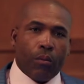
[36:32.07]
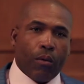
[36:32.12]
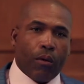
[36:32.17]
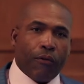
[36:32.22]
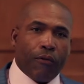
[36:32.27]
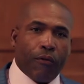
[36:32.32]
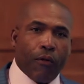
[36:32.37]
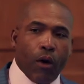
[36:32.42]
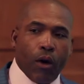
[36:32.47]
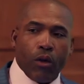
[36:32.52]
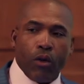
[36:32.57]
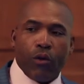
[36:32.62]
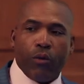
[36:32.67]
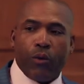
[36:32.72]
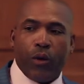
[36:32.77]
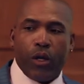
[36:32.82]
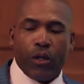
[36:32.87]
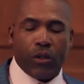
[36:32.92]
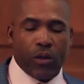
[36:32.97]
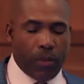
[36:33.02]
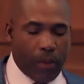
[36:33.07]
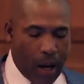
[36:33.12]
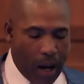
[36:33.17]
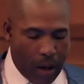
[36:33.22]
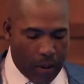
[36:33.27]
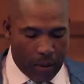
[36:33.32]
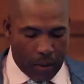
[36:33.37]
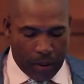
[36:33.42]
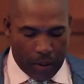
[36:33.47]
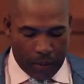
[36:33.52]
before you read your
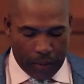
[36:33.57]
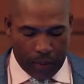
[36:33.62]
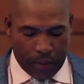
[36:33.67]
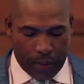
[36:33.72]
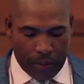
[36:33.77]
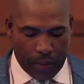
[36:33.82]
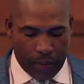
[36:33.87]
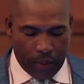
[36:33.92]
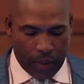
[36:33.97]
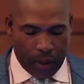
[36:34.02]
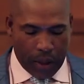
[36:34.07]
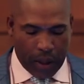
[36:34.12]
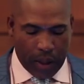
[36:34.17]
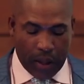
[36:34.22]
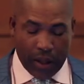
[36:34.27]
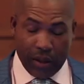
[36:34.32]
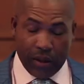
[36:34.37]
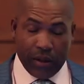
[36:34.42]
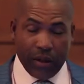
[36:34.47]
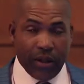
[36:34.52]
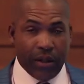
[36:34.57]
Bible, it's,